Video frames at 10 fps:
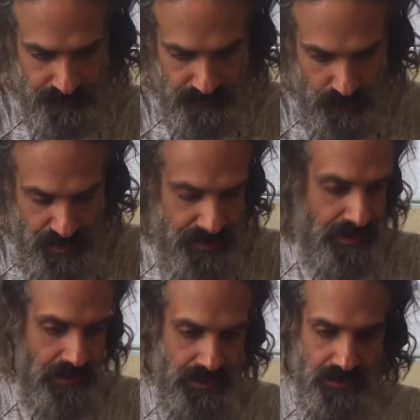
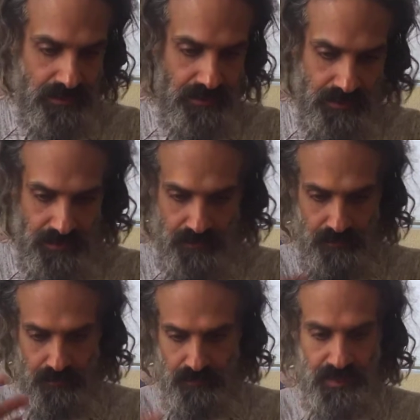recently in
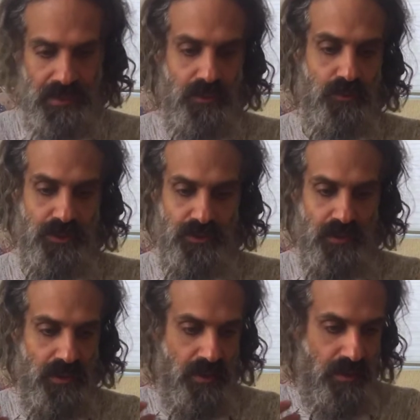dealing with
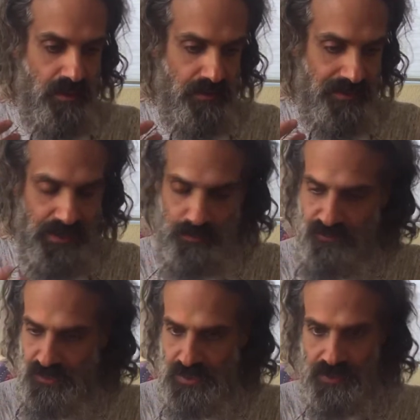deep
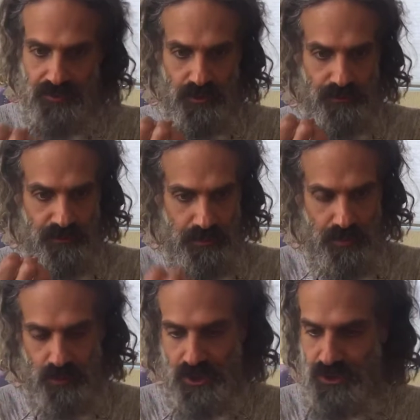feelings of
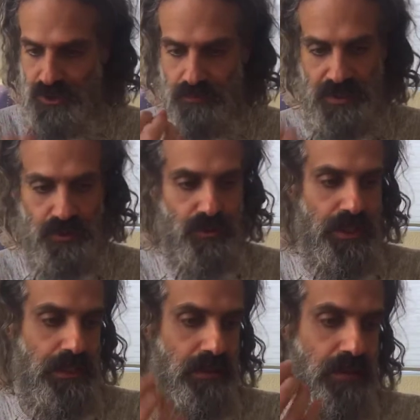separation,
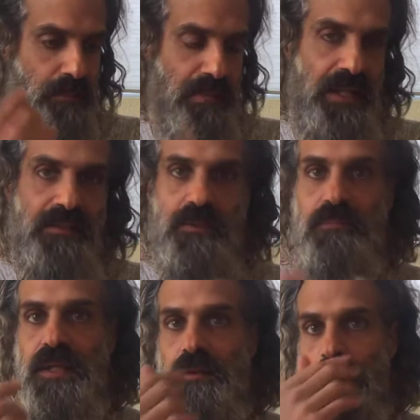betrayal,
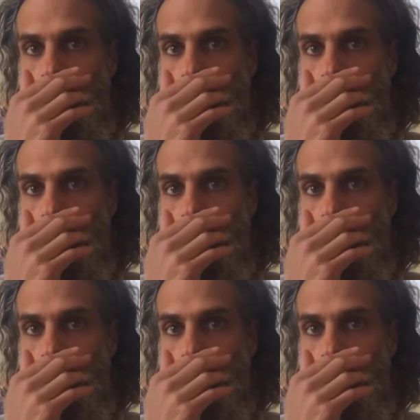abandonment,